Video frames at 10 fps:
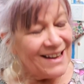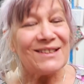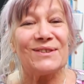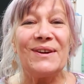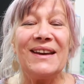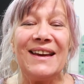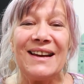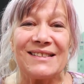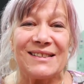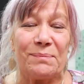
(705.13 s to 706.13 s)
So he
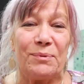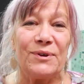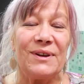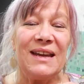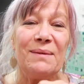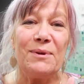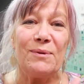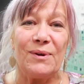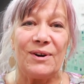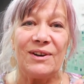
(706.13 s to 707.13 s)
has to put
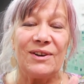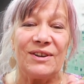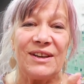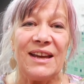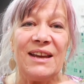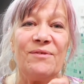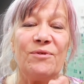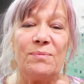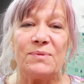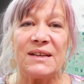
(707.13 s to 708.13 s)
emu oil on. He
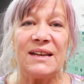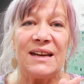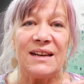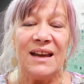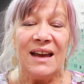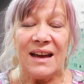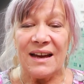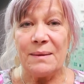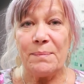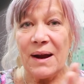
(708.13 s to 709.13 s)
rubs it in,
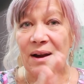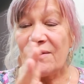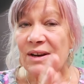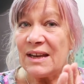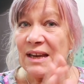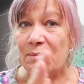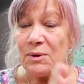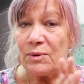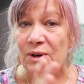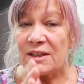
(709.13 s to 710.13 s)
and apparently
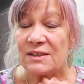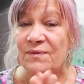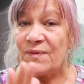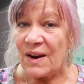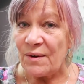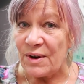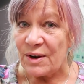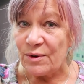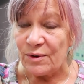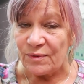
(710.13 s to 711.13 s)
emu oil is very
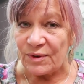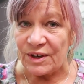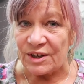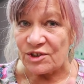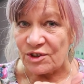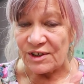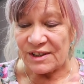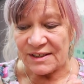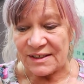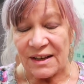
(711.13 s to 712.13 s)
good for your
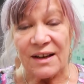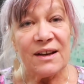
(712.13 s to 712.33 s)
joints.